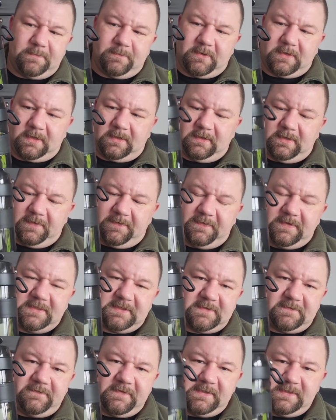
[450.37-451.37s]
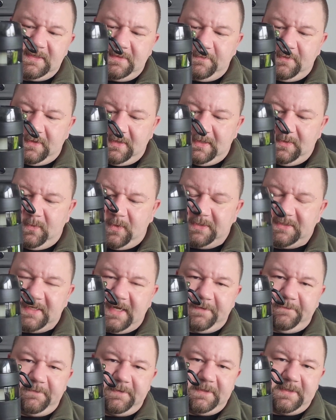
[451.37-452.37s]
bottle, and this filter bottle was
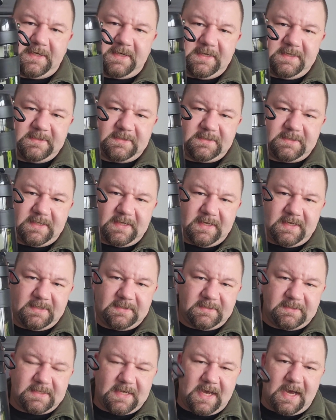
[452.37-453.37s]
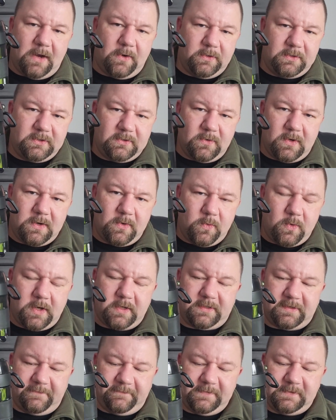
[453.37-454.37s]
advertised as outdoor
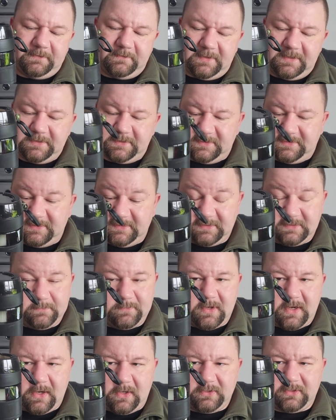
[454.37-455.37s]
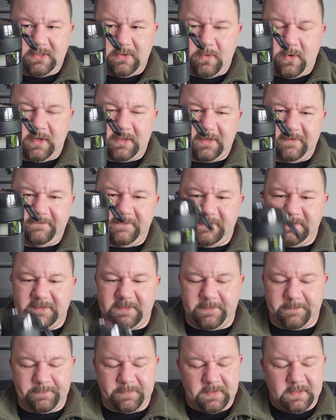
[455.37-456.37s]
water filtration system or outdoor water
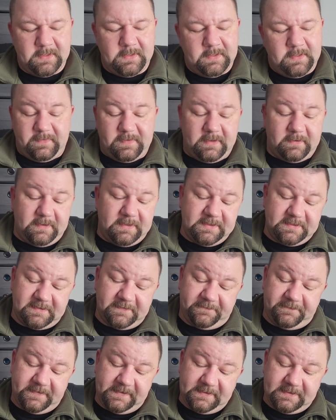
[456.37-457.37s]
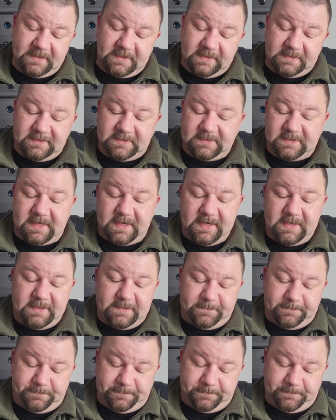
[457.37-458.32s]
filter. There is a filter inside.